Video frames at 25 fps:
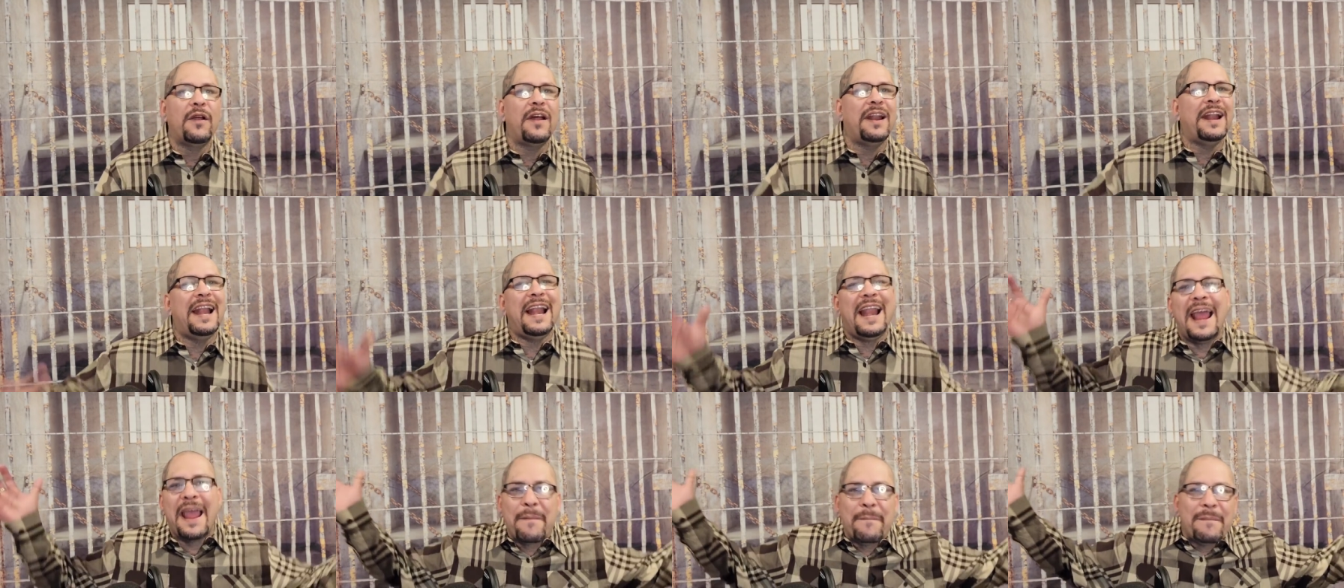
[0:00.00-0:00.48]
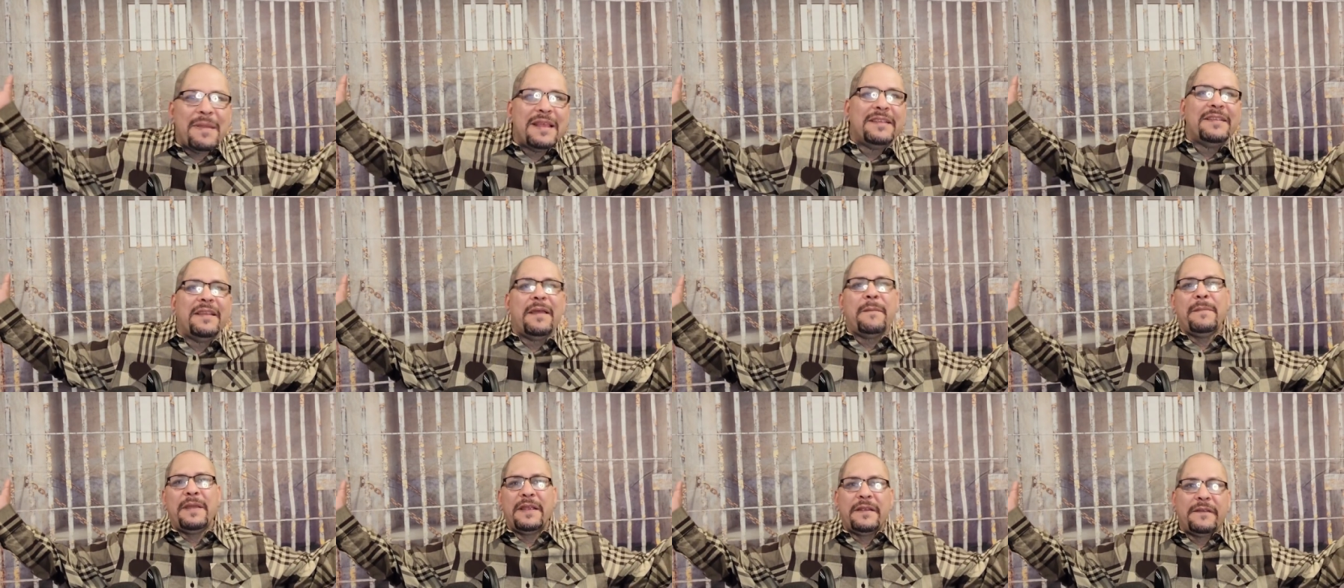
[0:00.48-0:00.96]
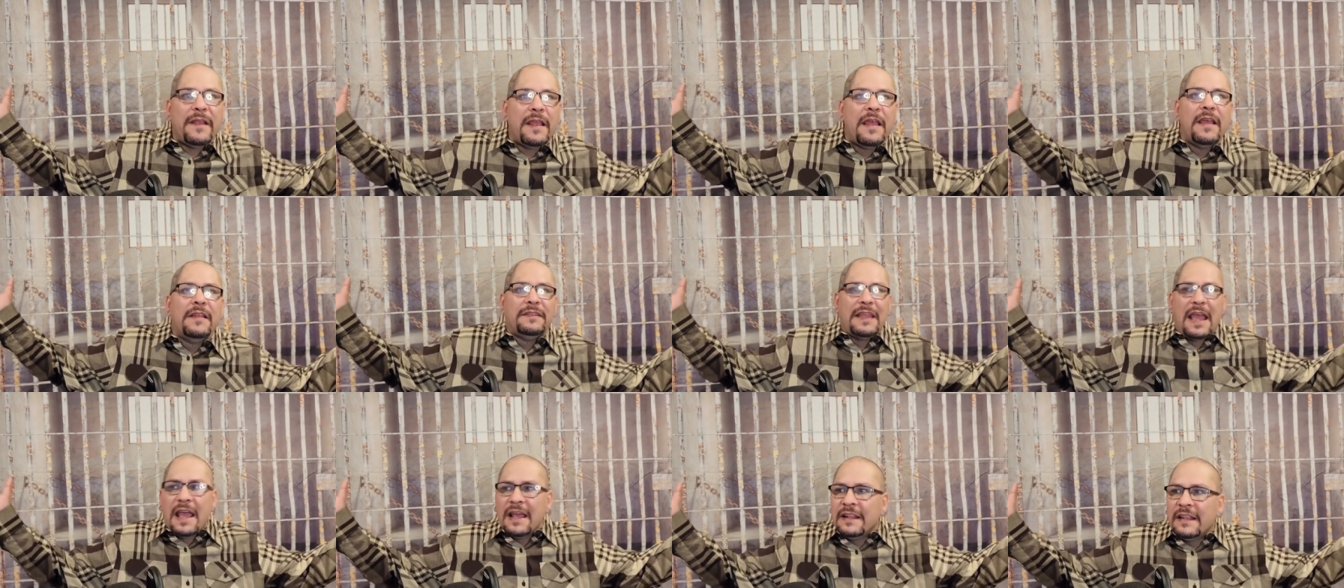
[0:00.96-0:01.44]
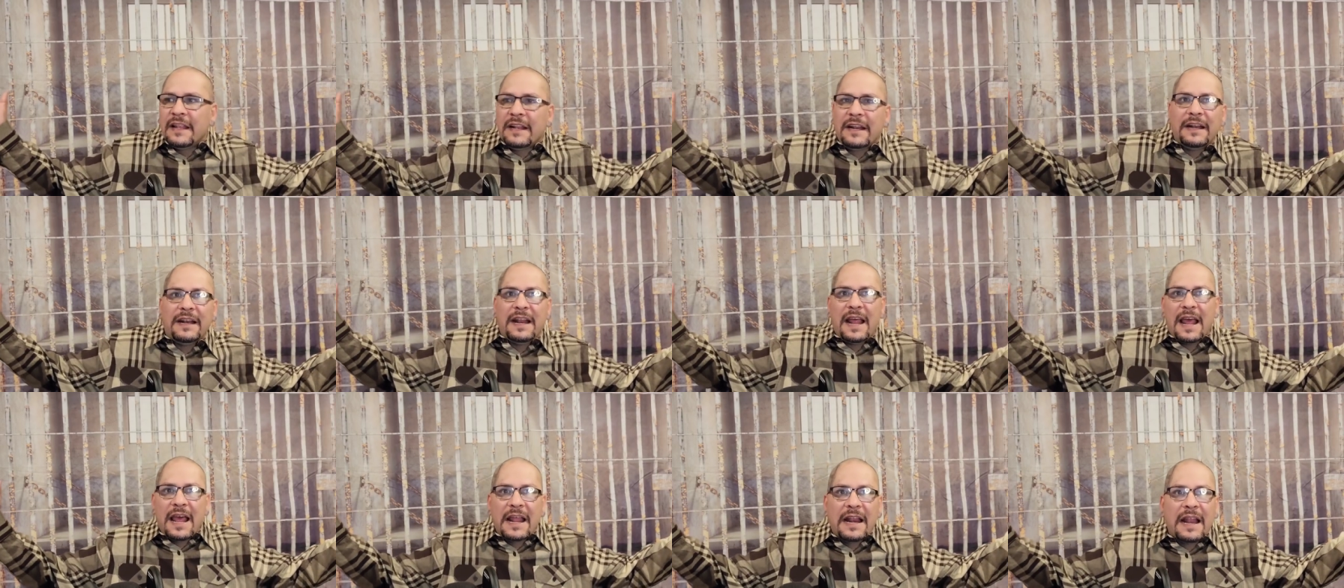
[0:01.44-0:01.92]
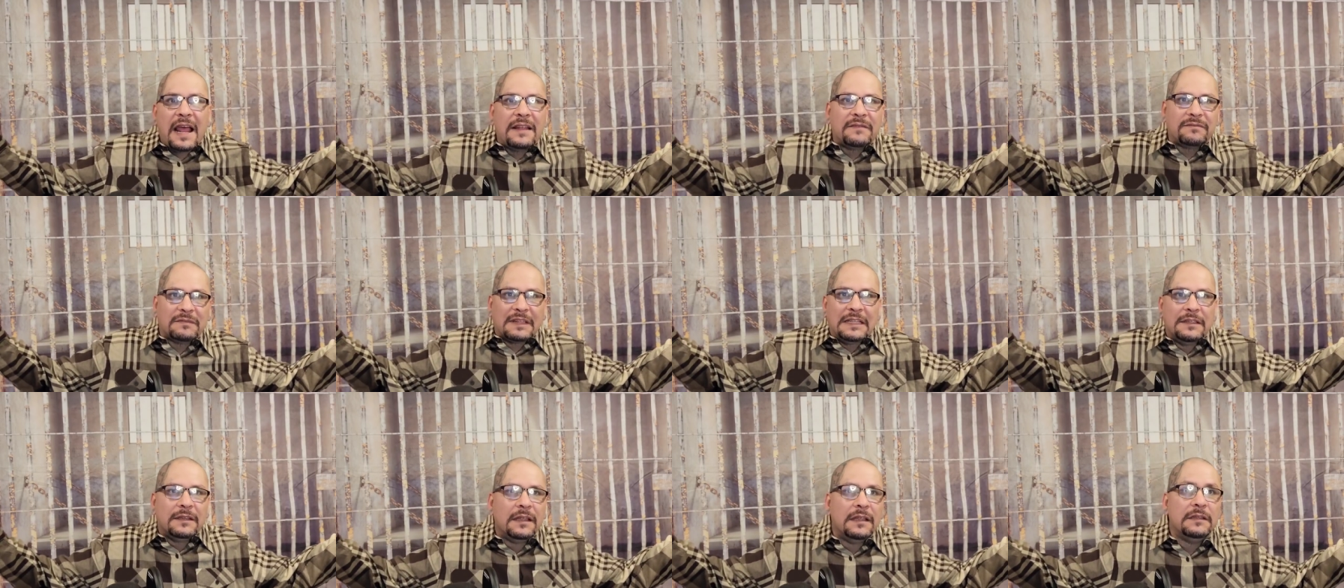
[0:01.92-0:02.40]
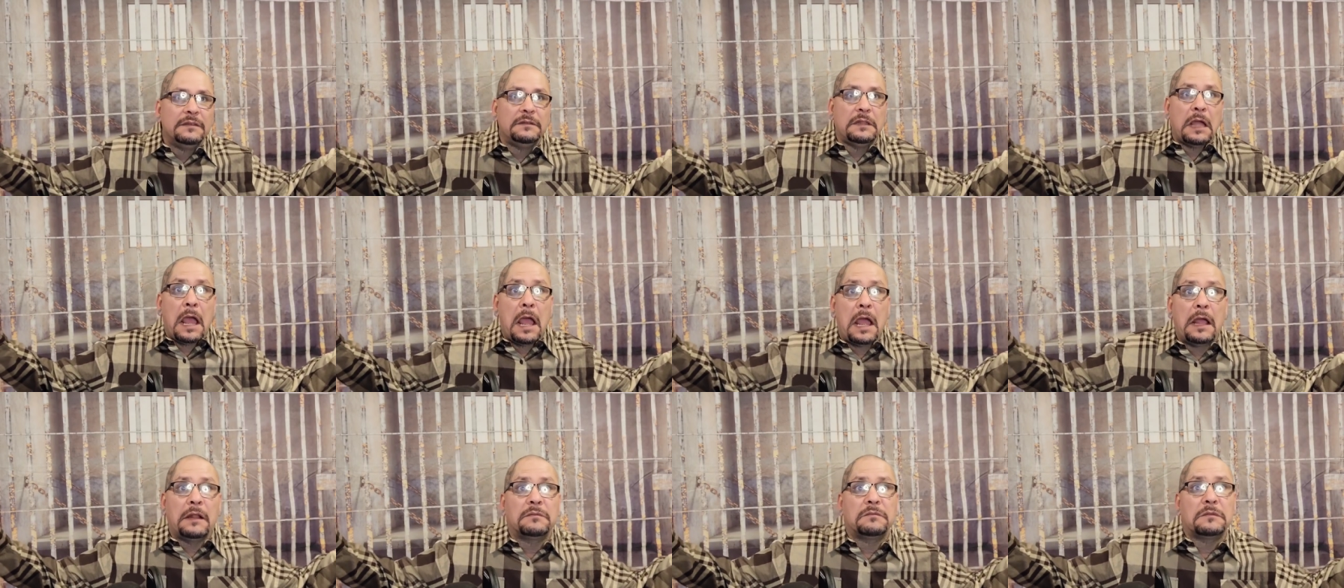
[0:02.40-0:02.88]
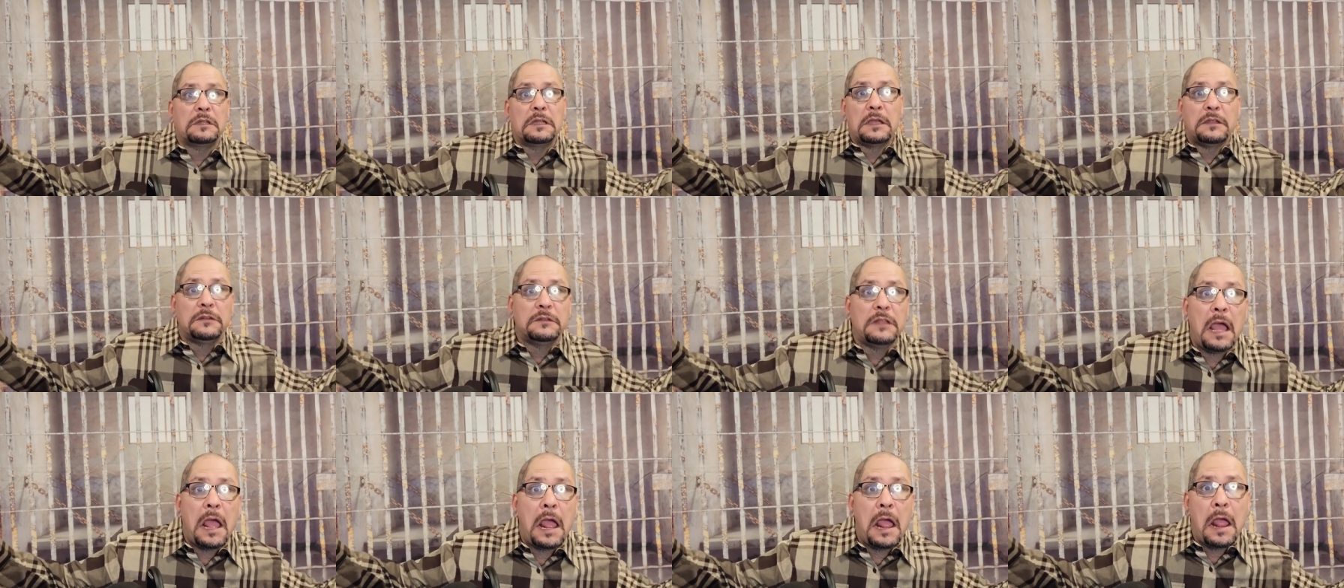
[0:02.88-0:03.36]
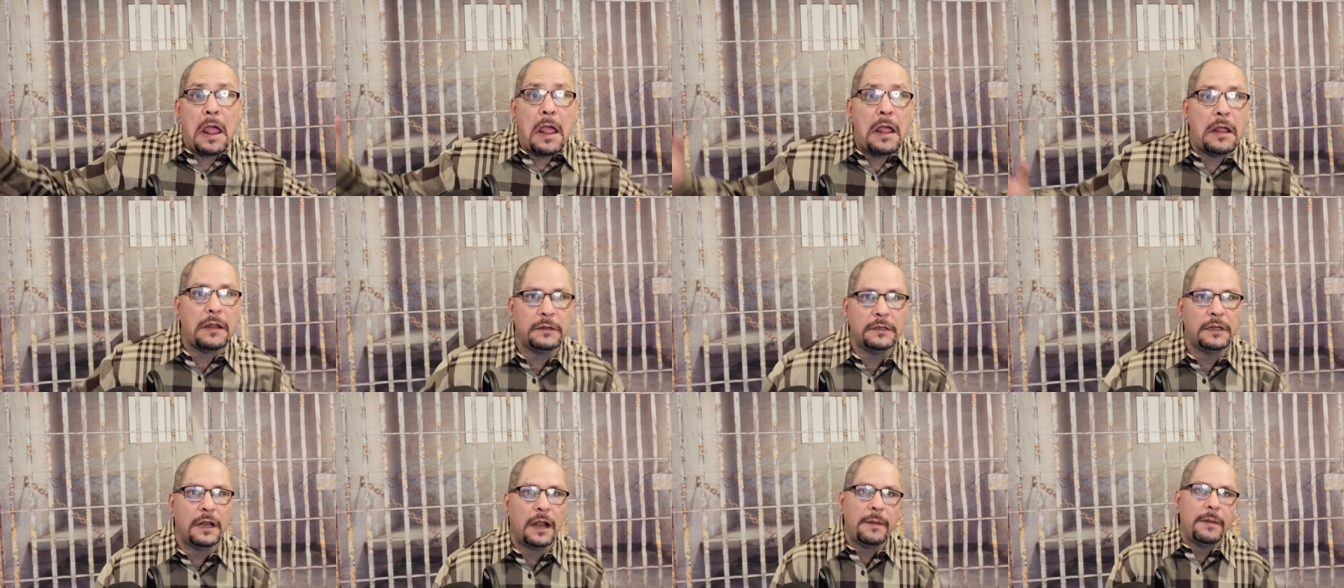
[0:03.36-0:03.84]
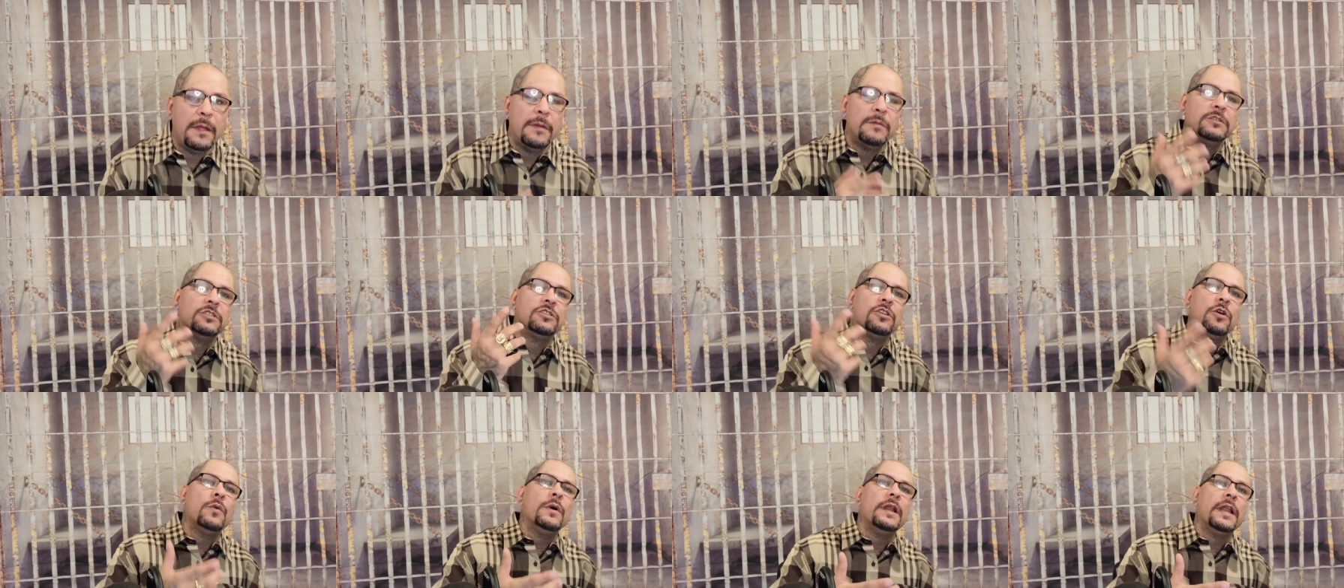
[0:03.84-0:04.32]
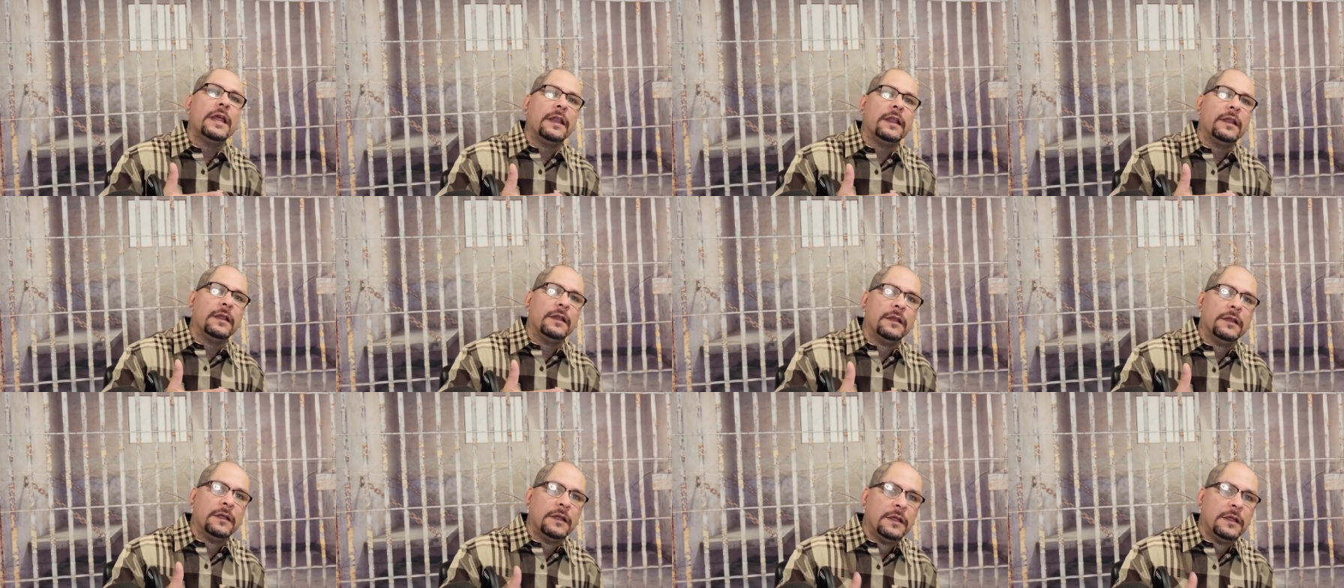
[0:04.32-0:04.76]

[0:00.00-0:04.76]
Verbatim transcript: Oh, da, da, da, da, da, da. You know, he was doing it.